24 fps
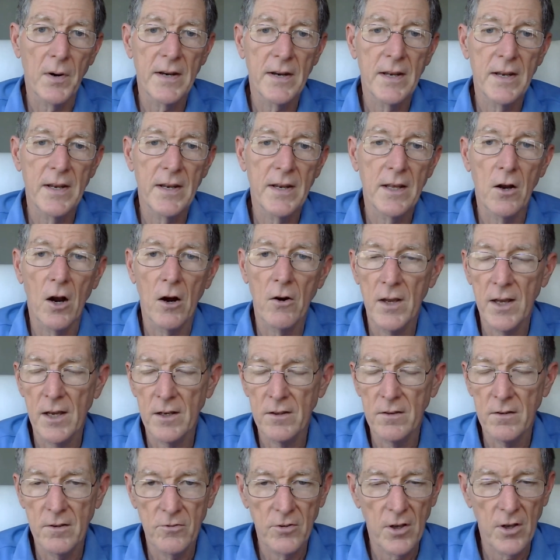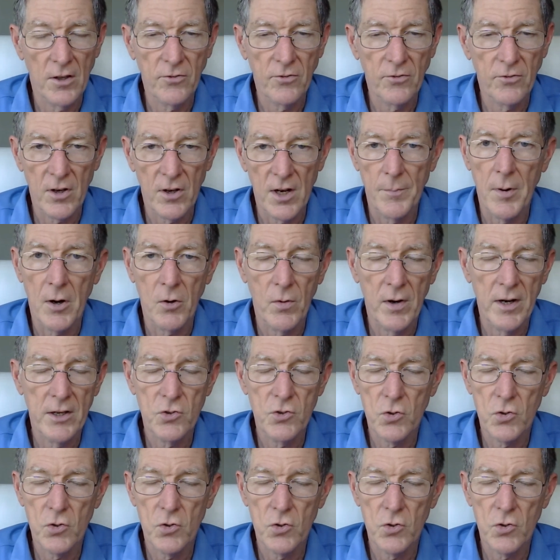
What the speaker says: but it sets it up already.